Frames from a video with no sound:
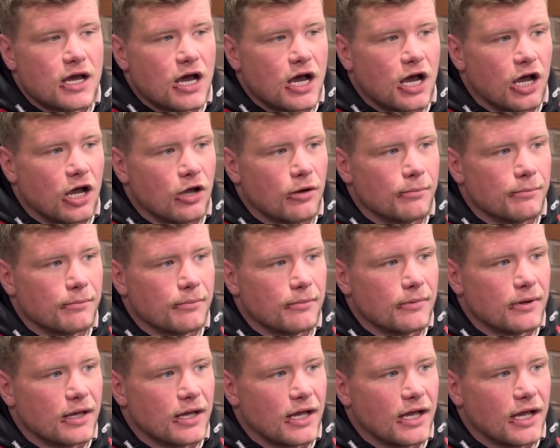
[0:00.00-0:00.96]
And
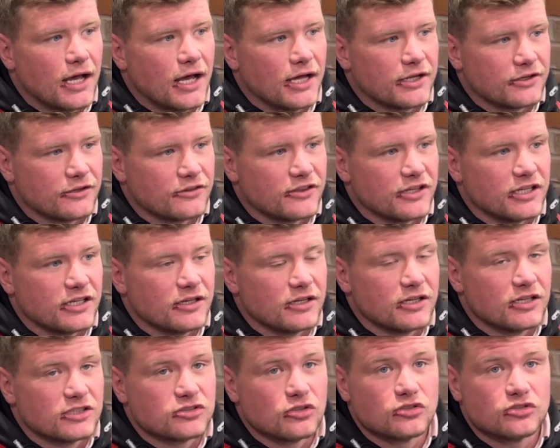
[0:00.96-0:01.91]
I think
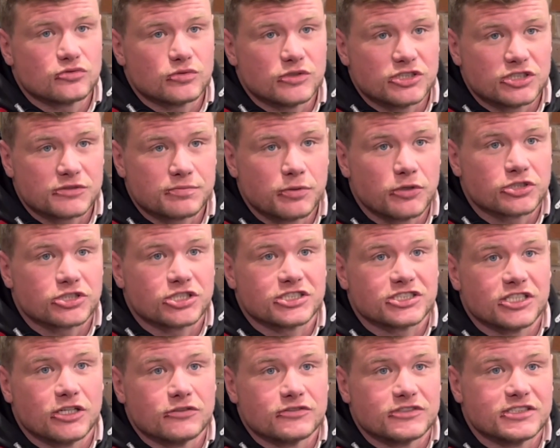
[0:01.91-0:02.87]
as long as we just push
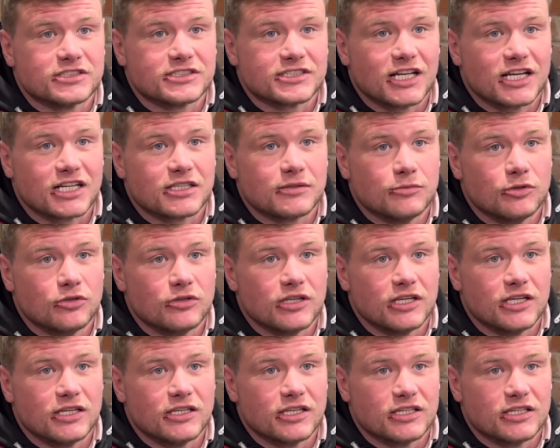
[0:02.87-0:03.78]
ourselves into that community,